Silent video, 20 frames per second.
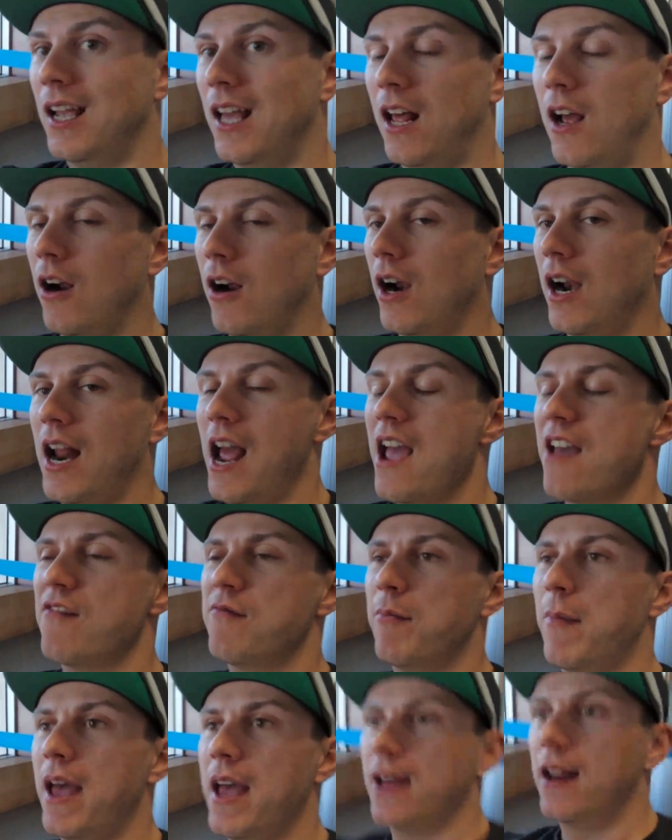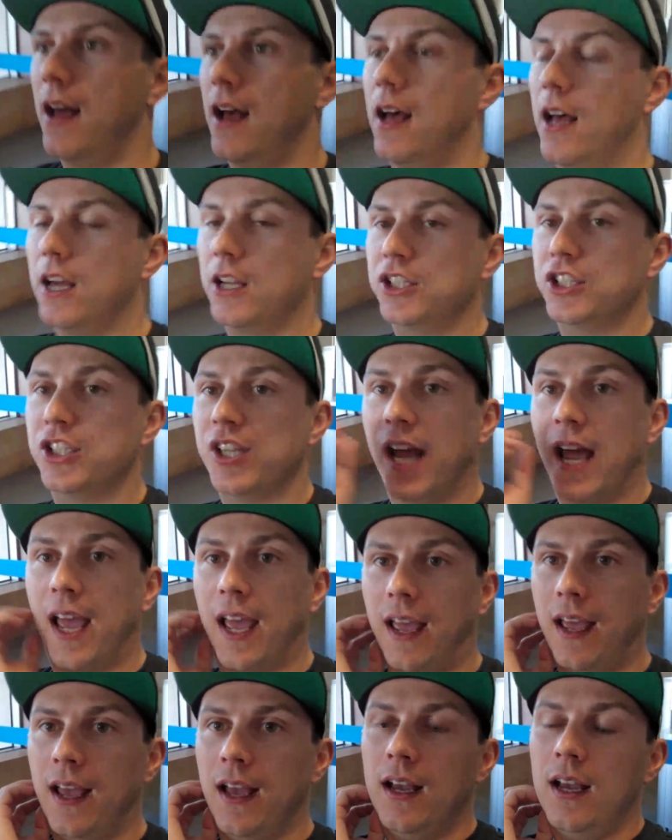eh, or I have met uh,
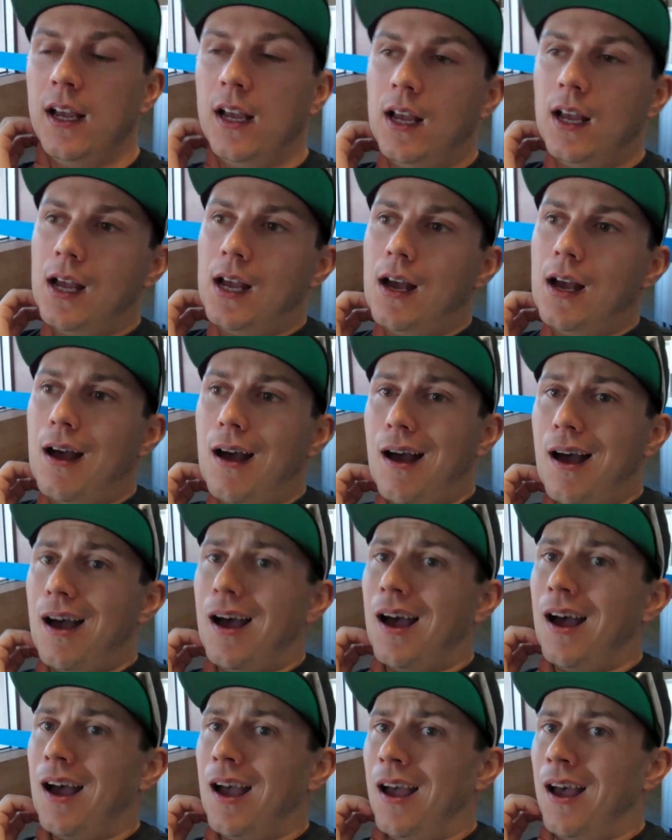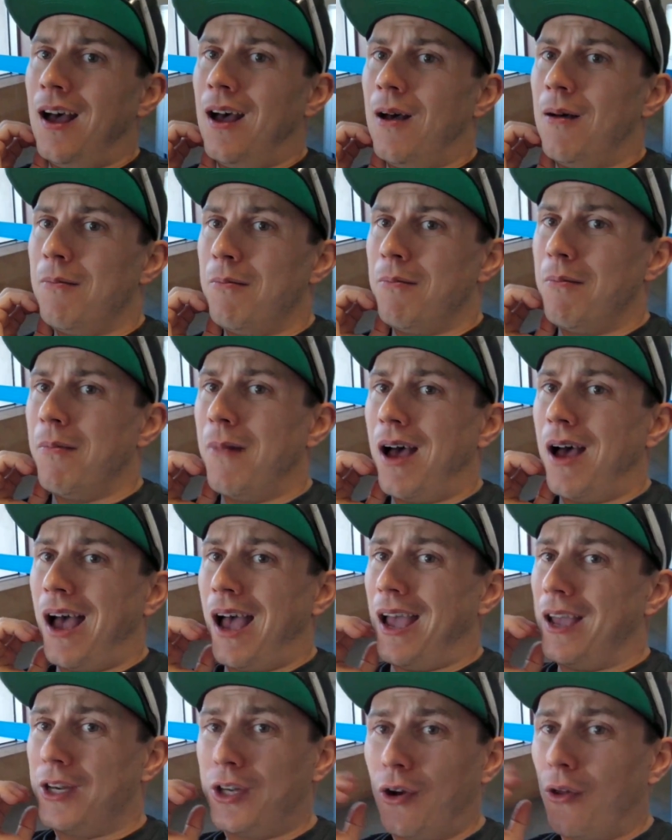Shay um,
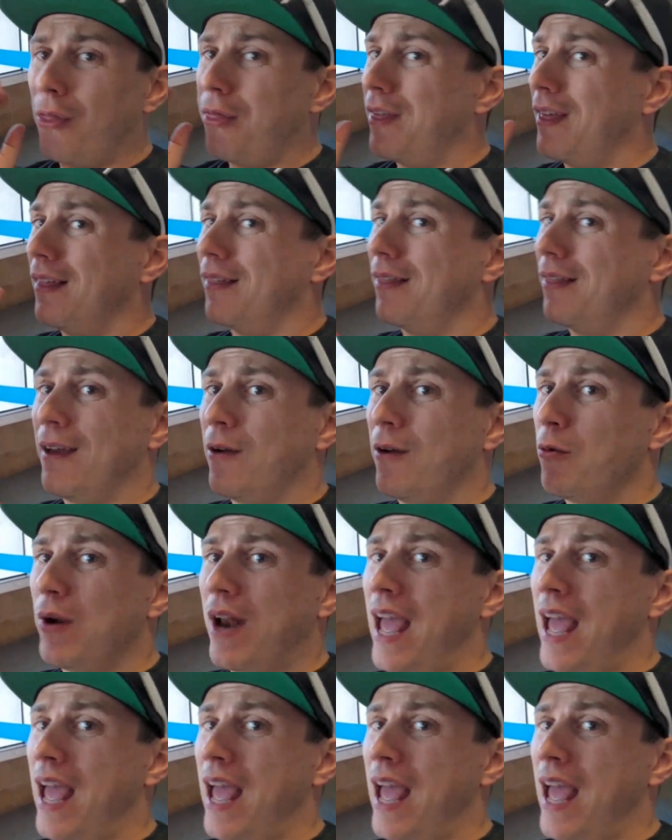I don't think they would